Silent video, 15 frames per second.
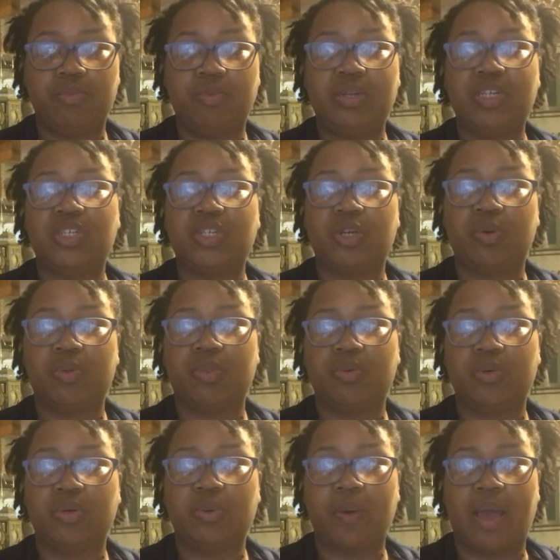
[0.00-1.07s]
we need to go
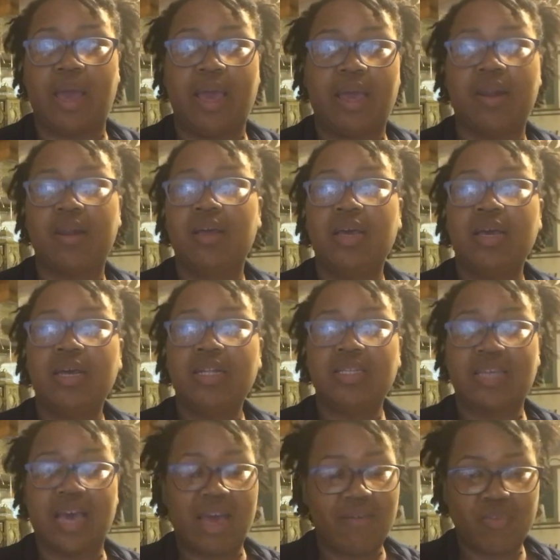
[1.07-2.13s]
through, and
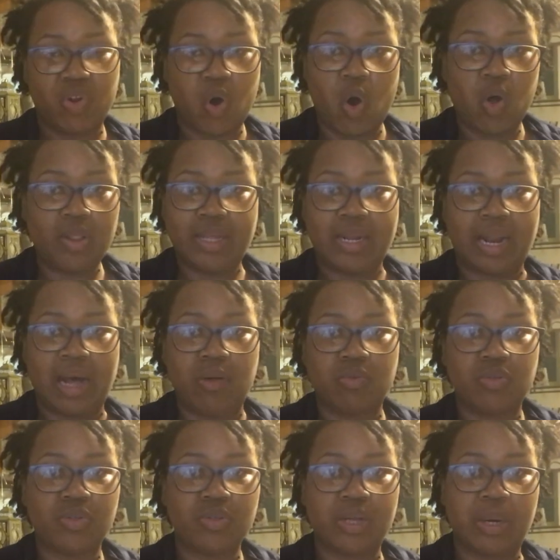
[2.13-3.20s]
to have it all laid
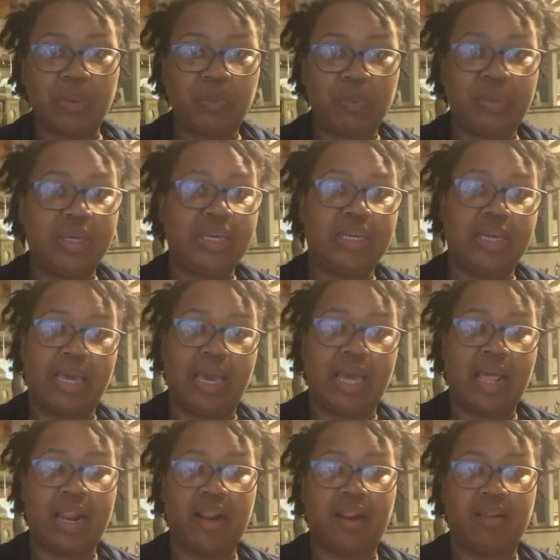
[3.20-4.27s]
out so that we
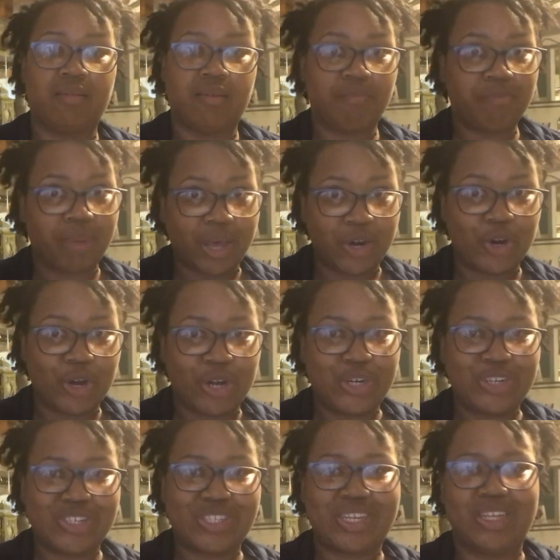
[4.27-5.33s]
can better
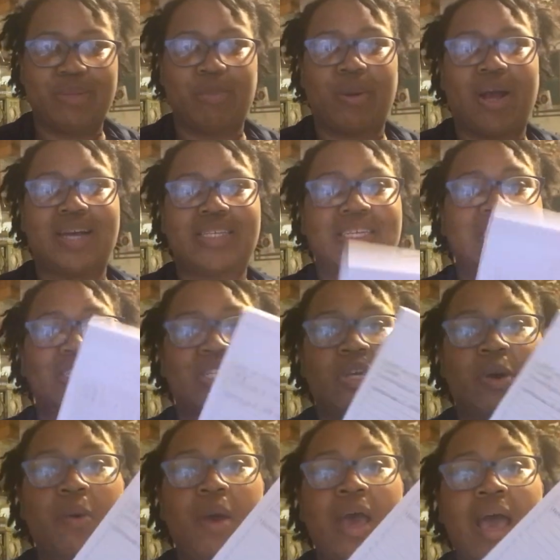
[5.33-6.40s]
understand the process.
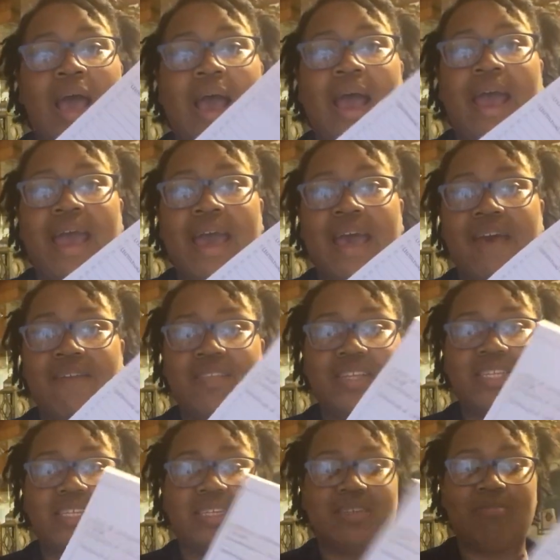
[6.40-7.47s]
So
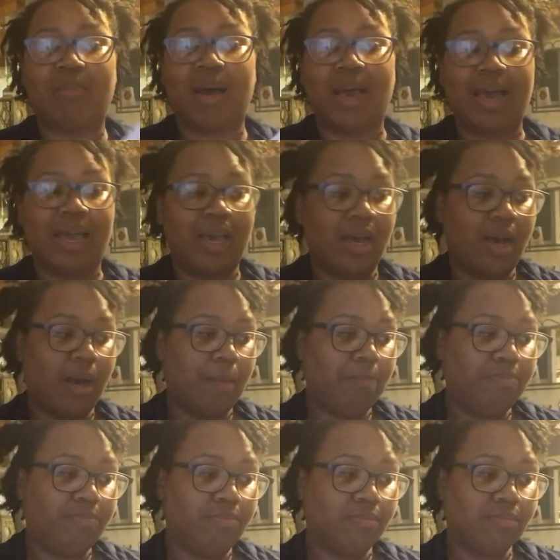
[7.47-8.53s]
this is my
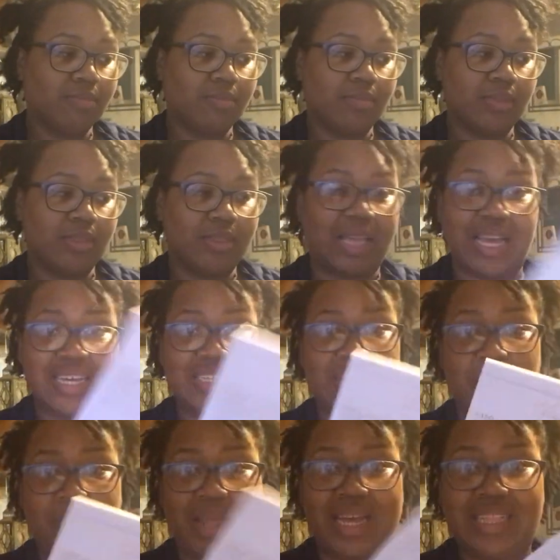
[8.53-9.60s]
things
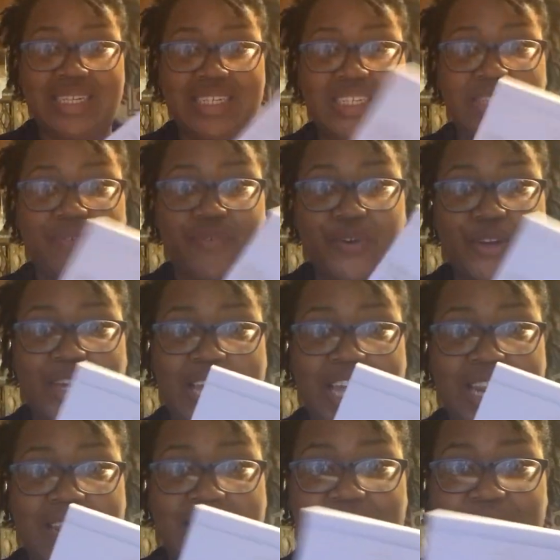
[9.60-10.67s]
I'm likely to forget